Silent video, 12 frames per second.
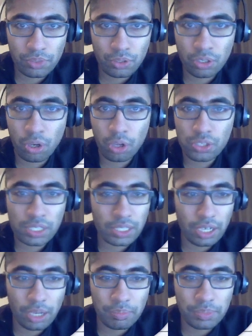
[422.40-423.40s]

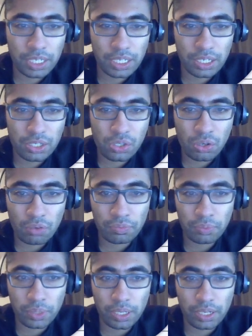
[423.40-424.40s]
constantly updating its
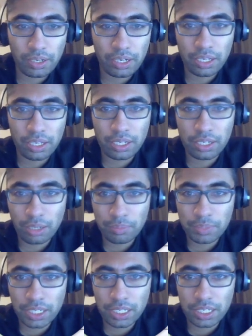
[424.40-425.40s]
software and
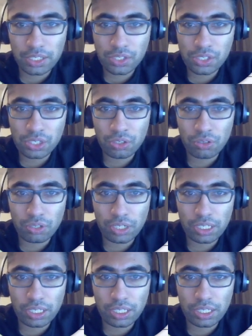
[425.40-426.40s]
updating its
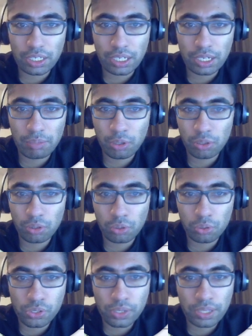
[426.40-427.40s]
security
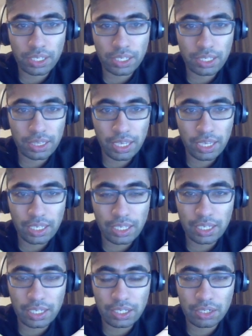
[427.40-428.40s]
protocol. So I think
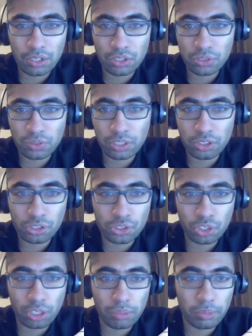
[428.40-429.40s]
they are doing a good
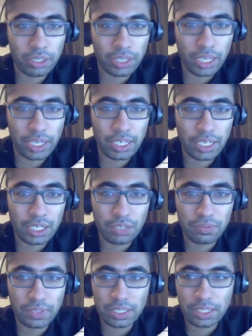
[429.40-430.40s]
job on that end
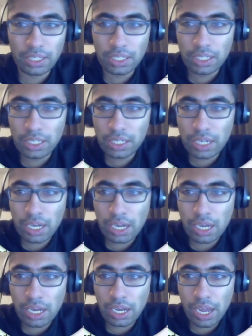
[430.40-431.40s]
of it.
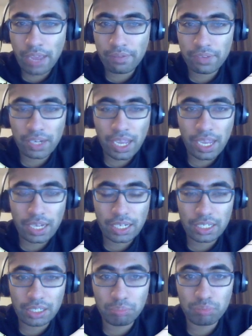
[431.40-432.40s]
I haven't had
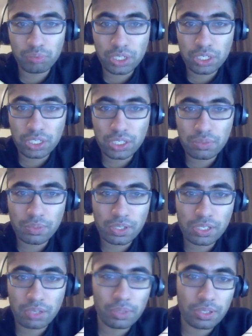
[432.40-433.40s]
any breaches where
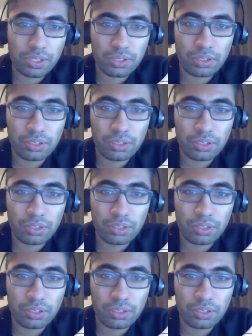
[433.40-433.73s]
someone's